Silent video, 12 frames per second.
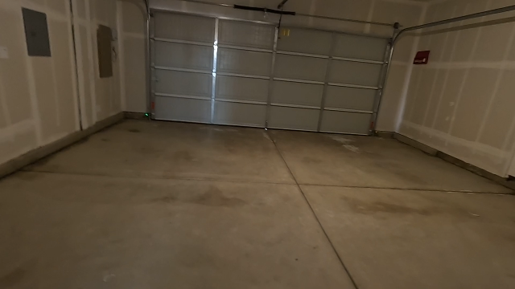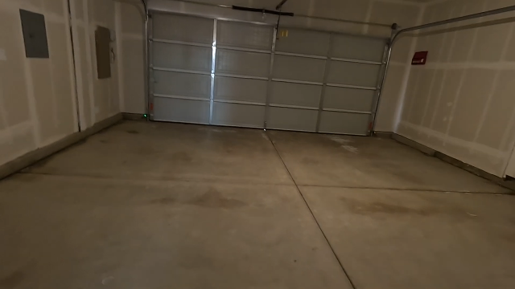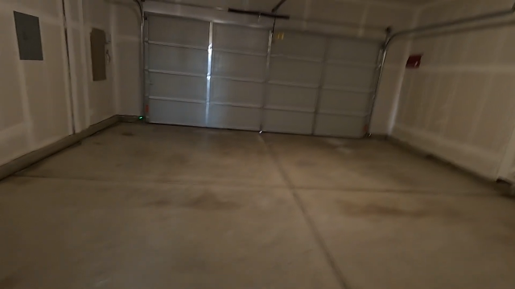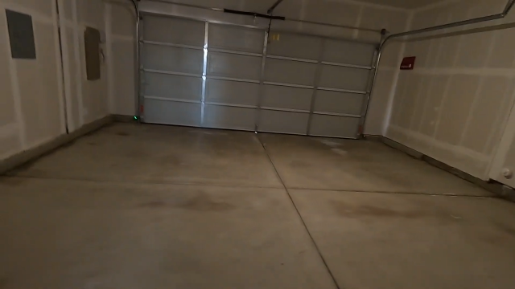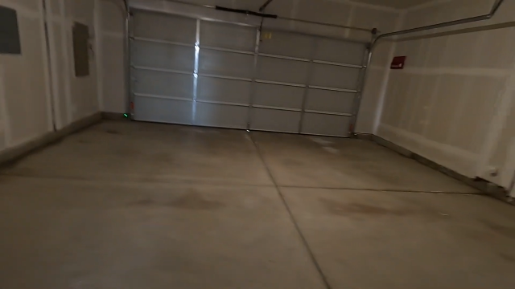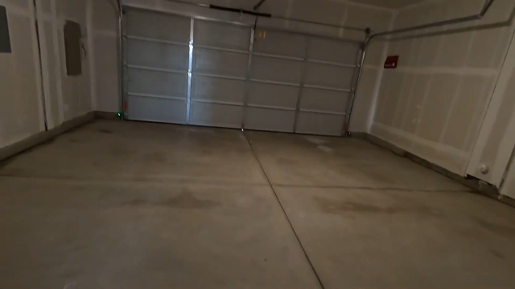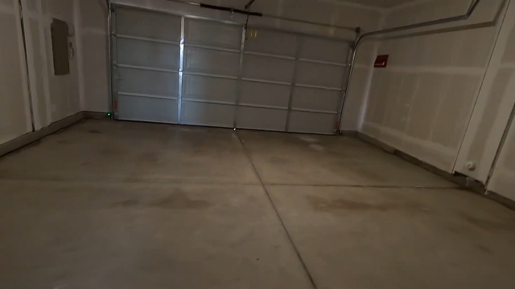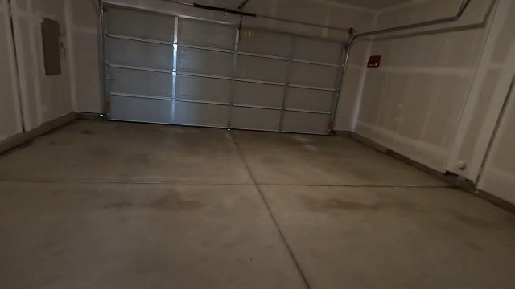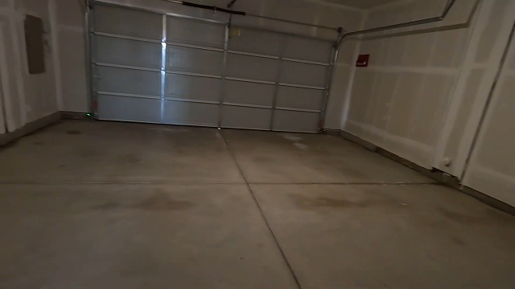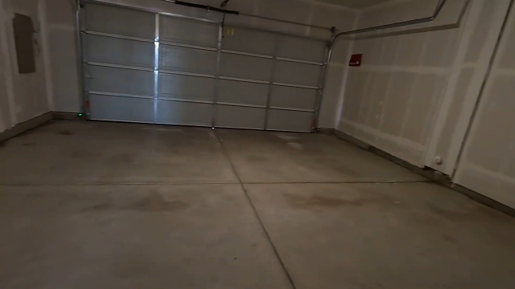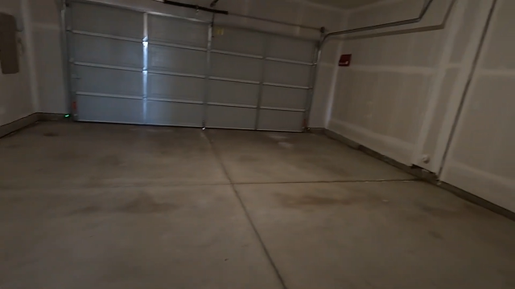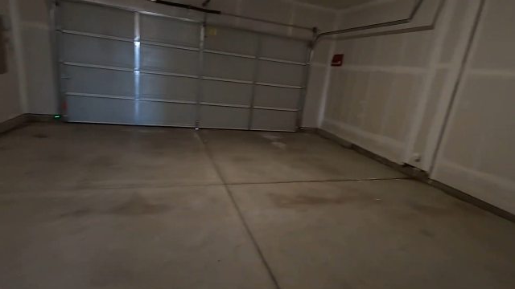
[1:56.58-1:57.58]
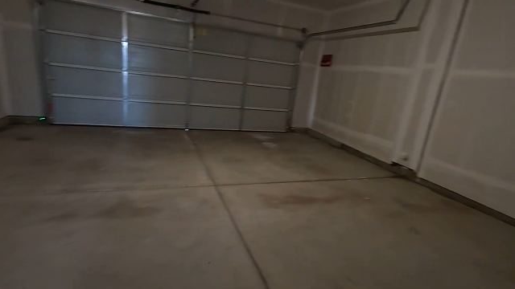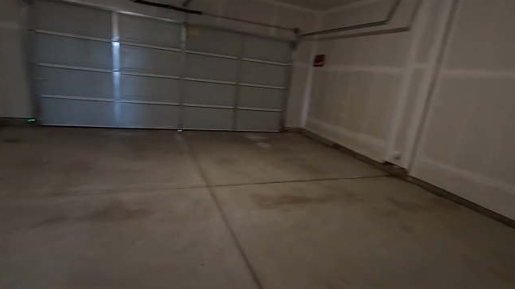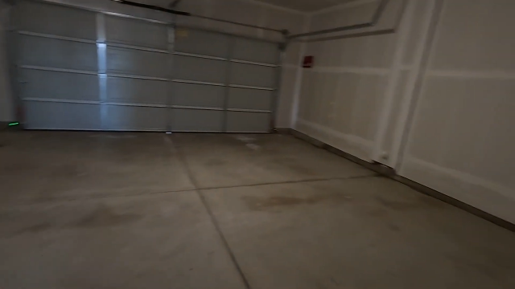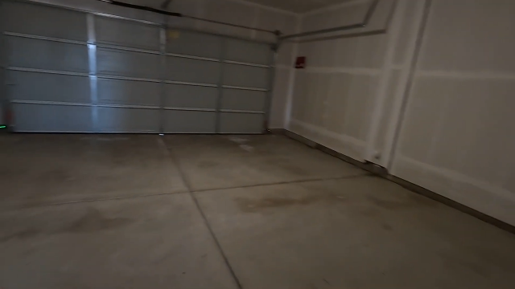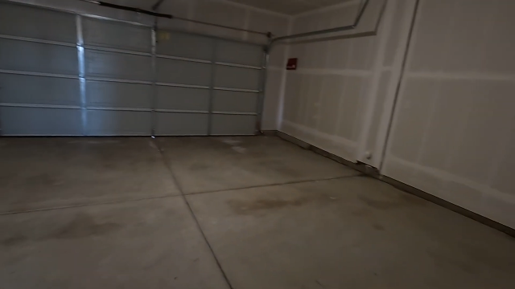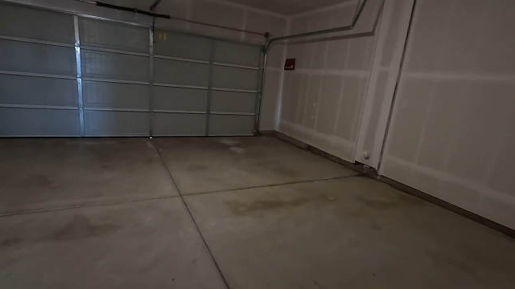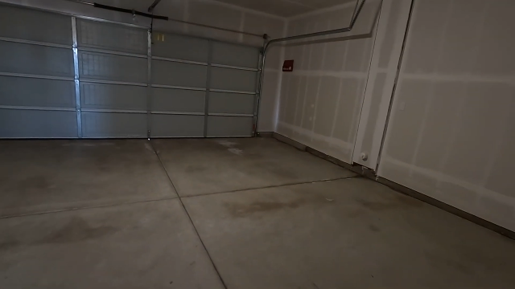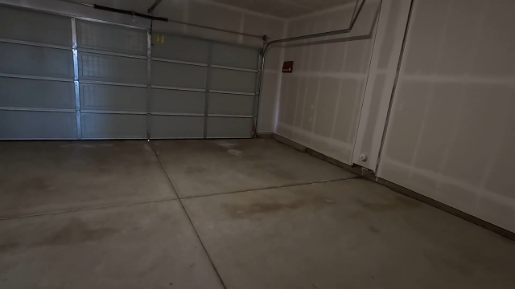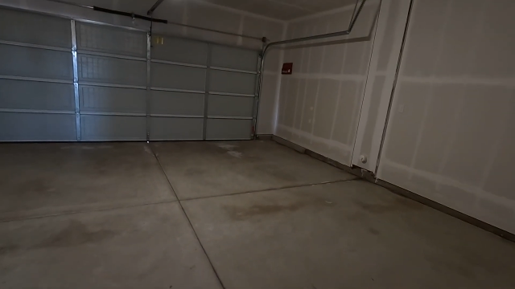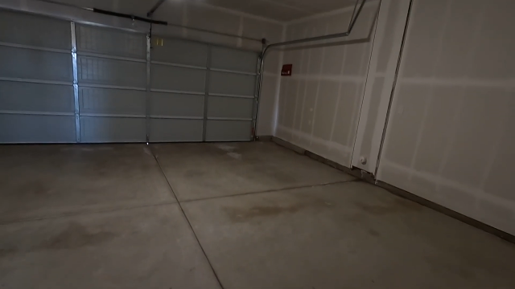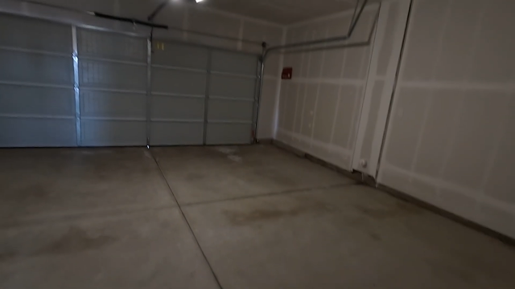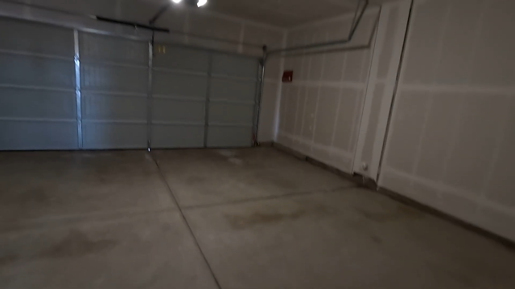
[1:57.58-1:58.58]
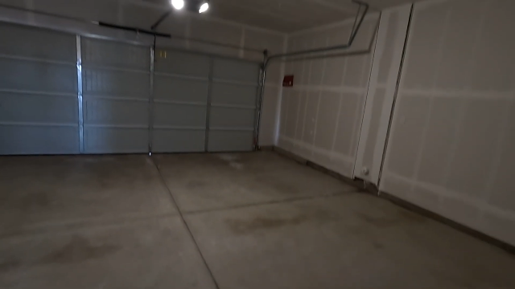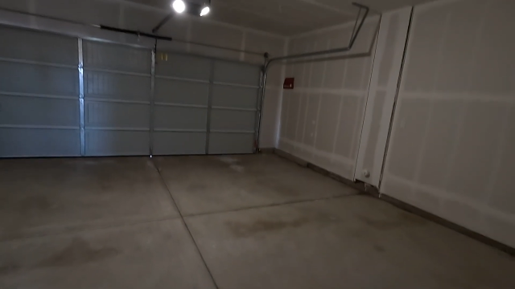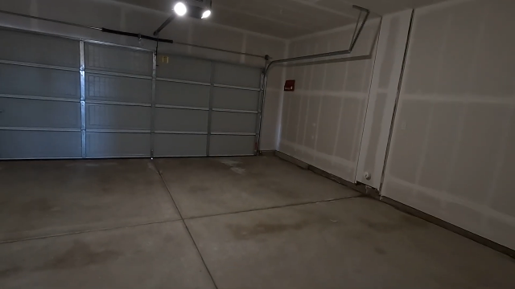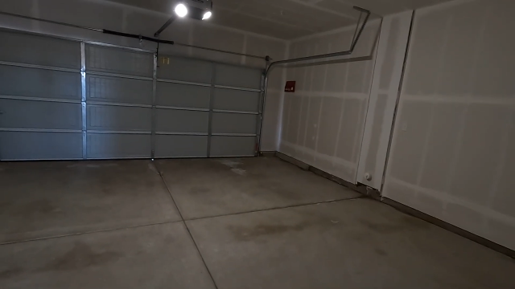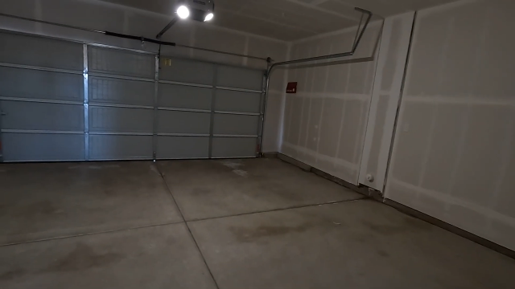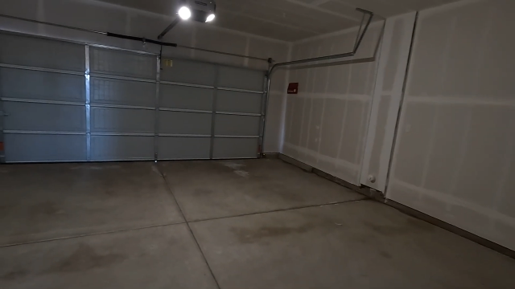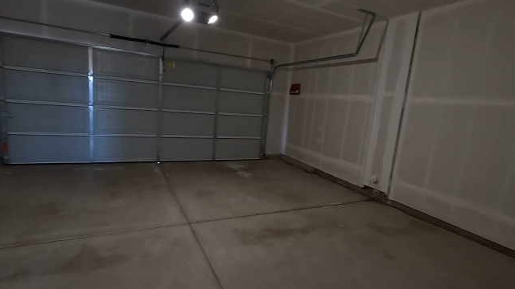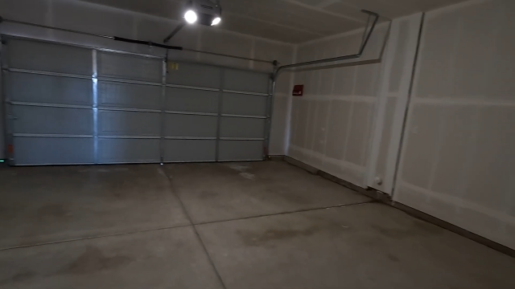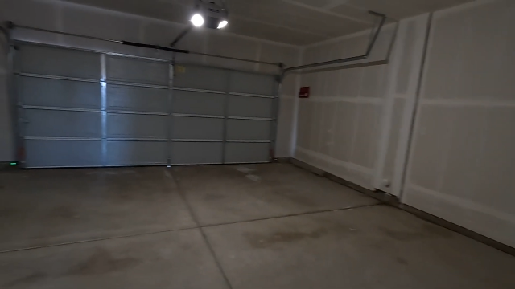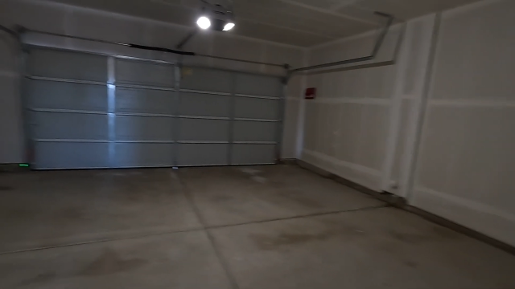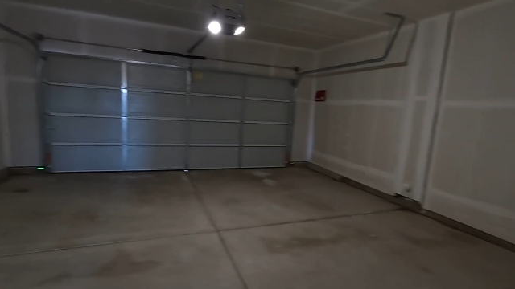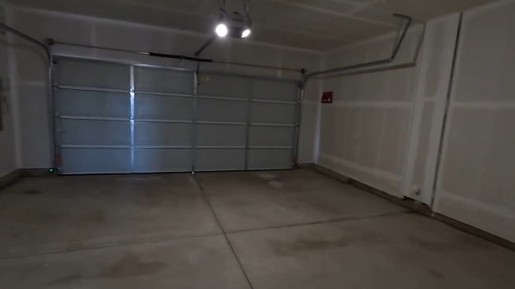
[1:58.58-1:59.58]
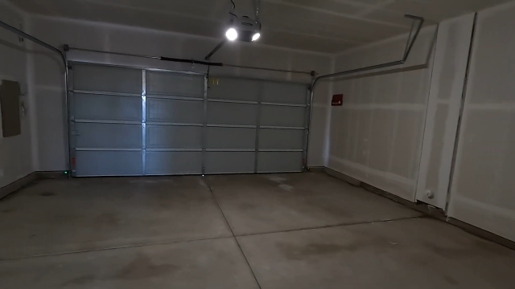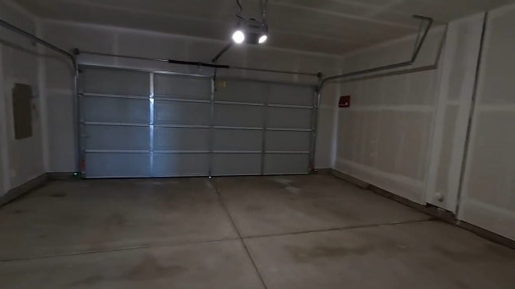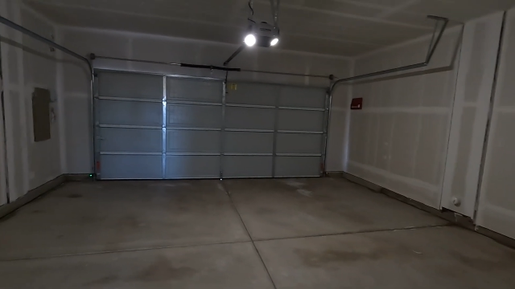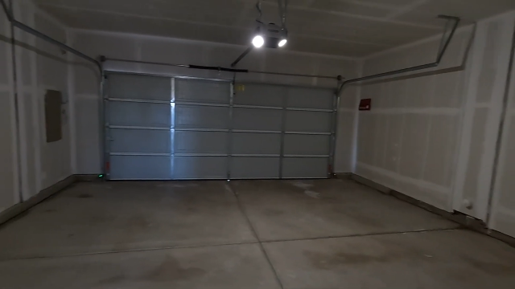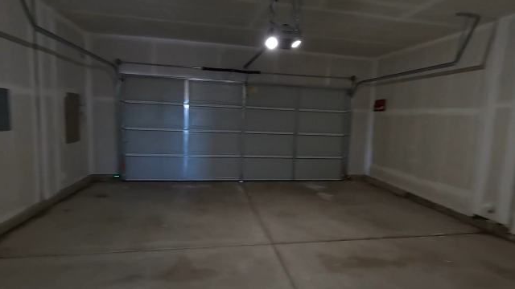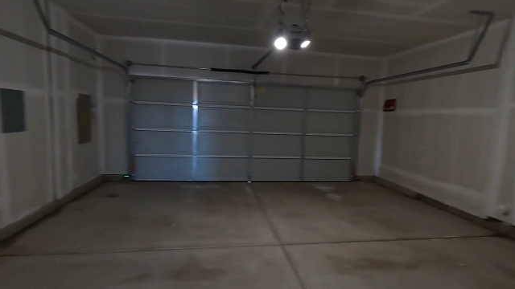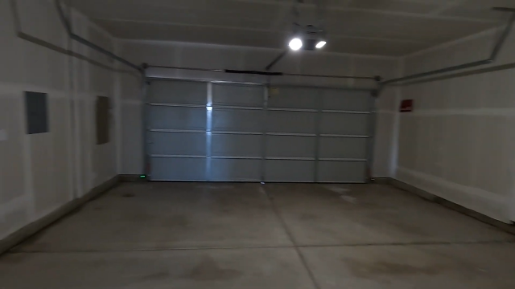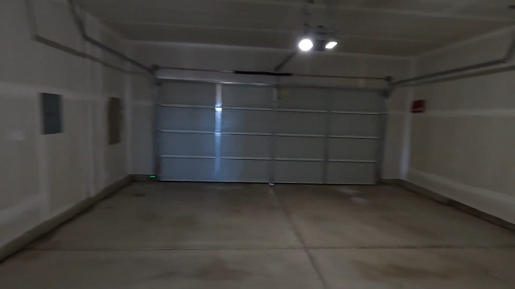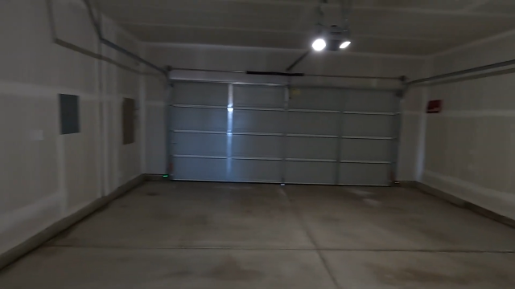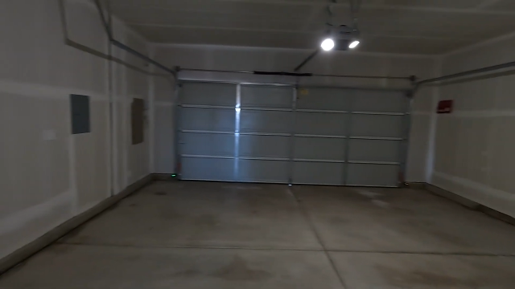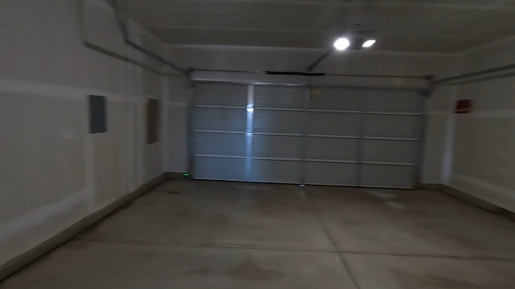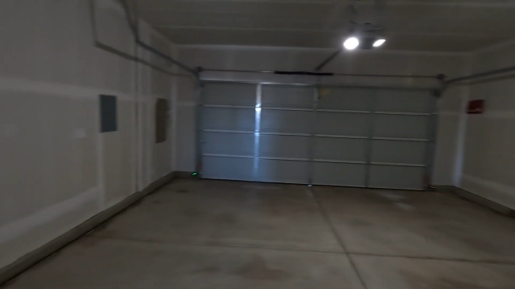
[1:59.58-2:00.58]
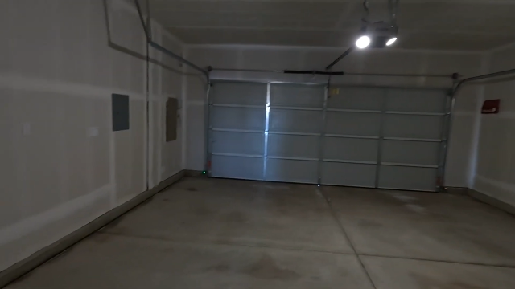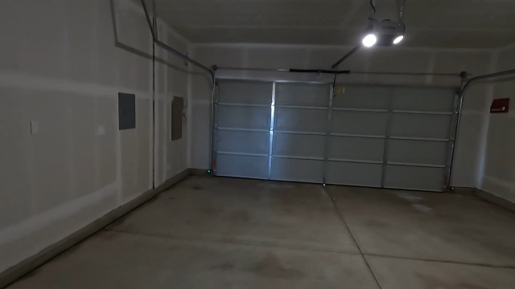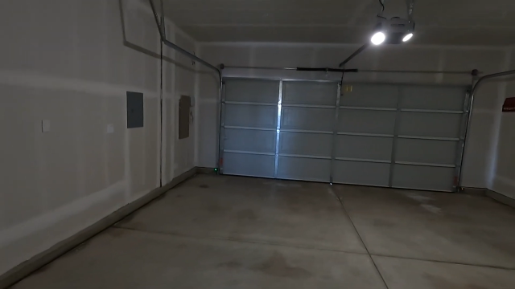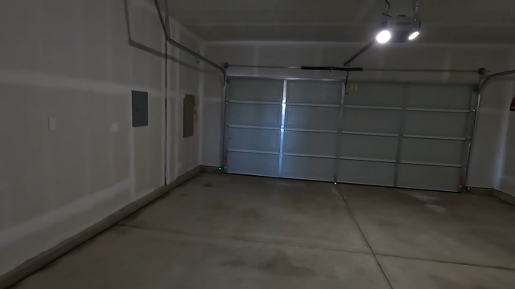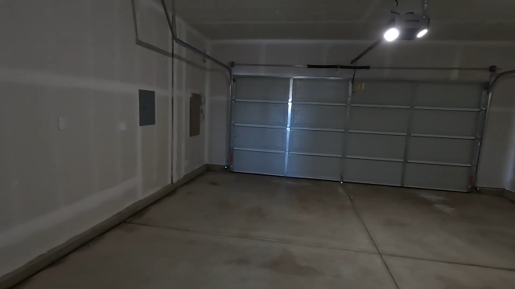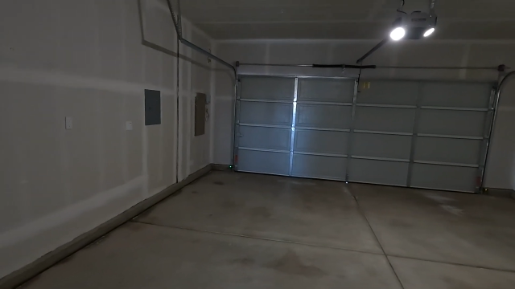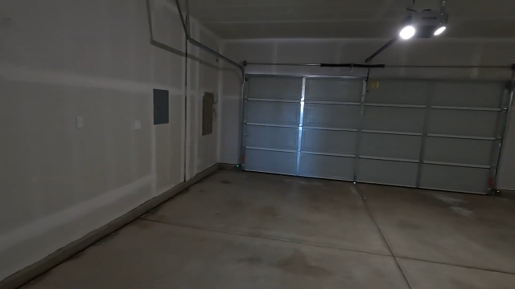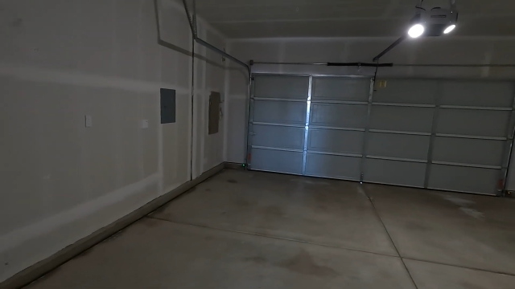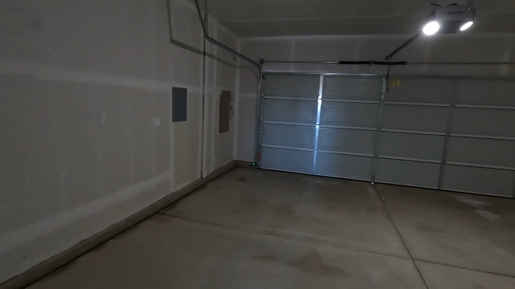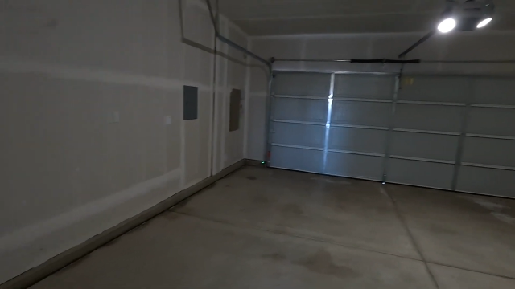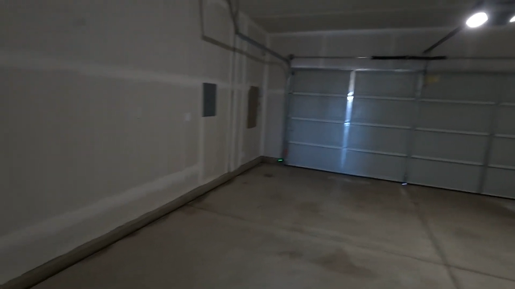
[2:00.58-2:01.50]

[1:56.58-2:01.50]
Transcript: [unreadable: no face in view]